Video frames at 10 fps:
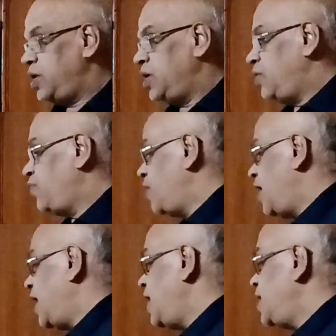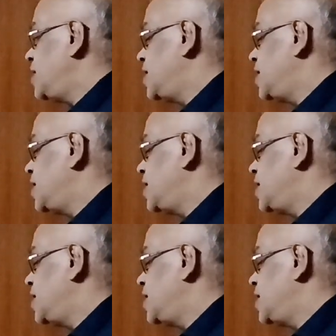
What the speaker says: If you add